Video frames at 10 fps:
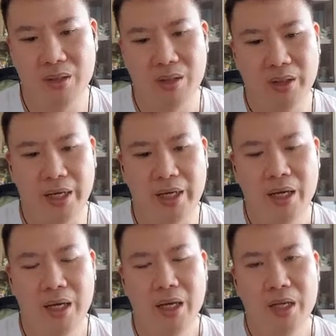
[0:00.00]
Okay,
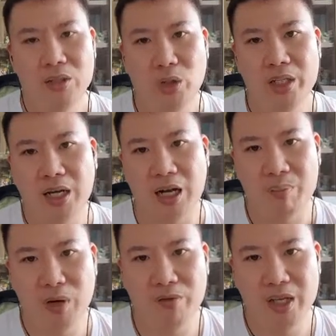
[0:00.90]
so these are a
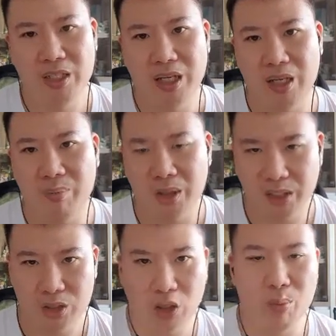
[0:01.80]
couple of things that a
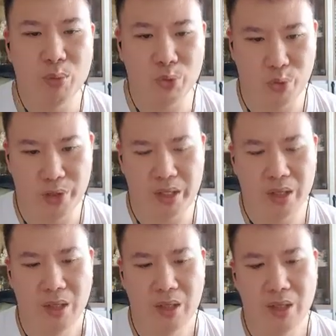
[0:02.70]
person stopped growing.
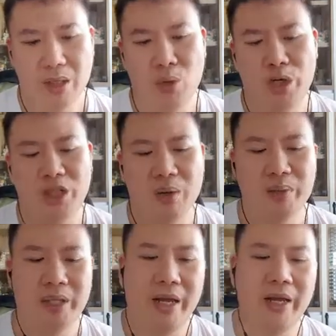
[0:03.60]
Now, question
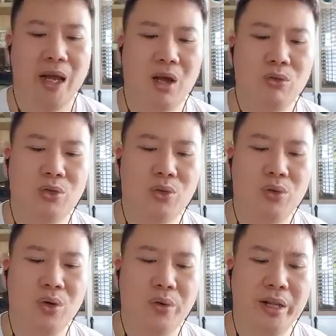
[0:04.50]
number 10, how do you
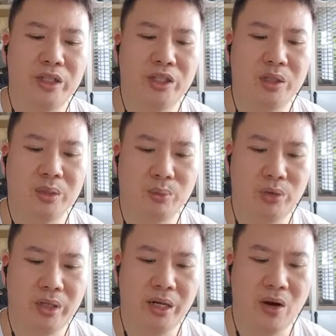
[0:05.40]
know a relationship is
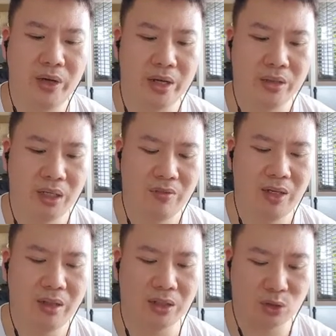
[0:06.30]
broken? How can you save
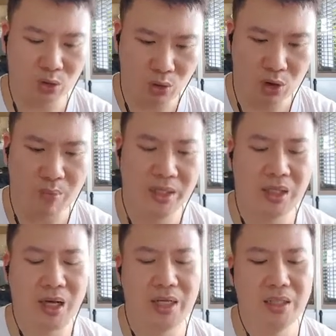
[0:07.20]
it? That's also common
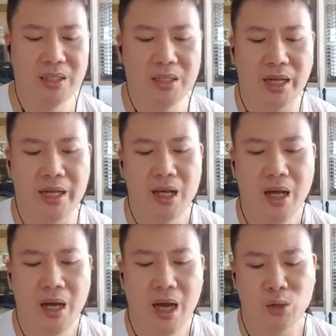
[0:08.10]
signs. It's like
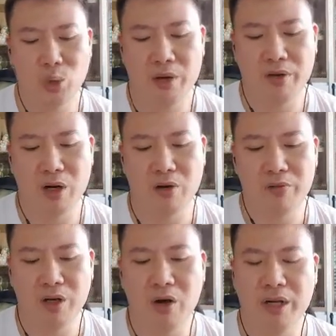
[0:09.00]
hard to have an
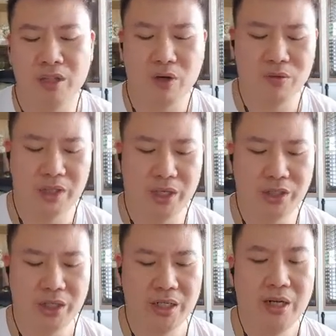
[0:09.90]
honest
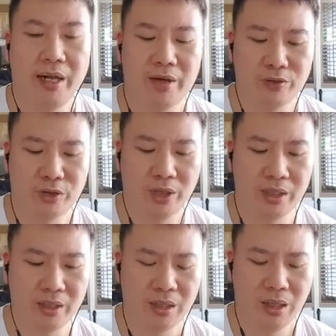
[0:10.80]
conversation, lack of
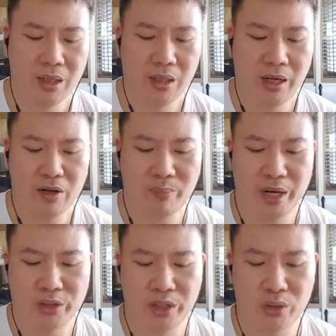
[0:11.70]
trust, lack of
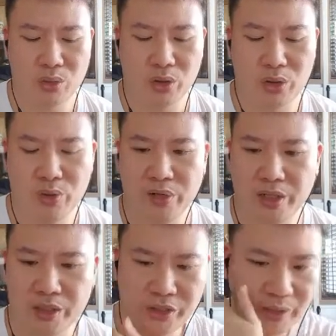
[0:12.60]
passion to continue a
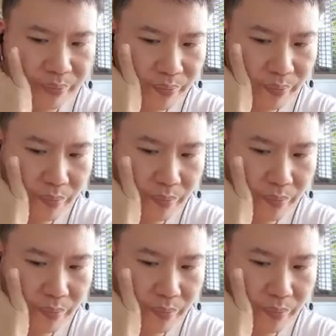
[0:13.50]
relationship.